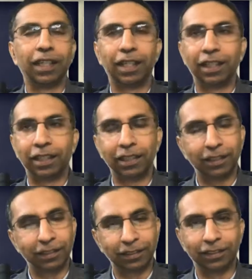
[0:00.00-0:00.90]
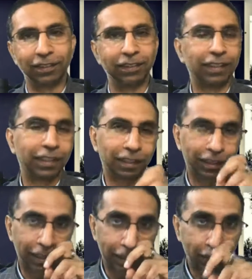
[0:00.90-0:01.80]
and the
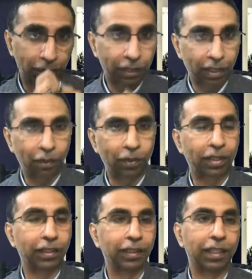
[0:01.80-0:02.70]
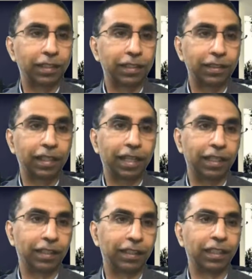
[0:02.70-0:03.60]
rest of the crowd, they're just
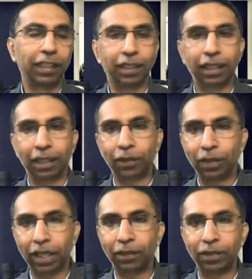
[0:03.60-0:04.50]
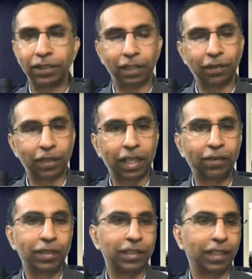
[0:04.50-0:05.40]
there thinking, I don't have this, I don't have
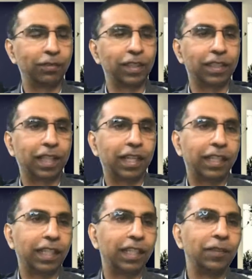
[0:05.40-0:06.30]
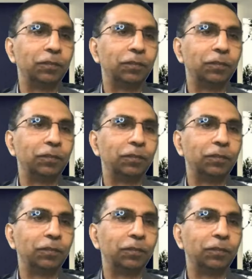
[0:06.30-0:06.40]
this, I'm just collecting.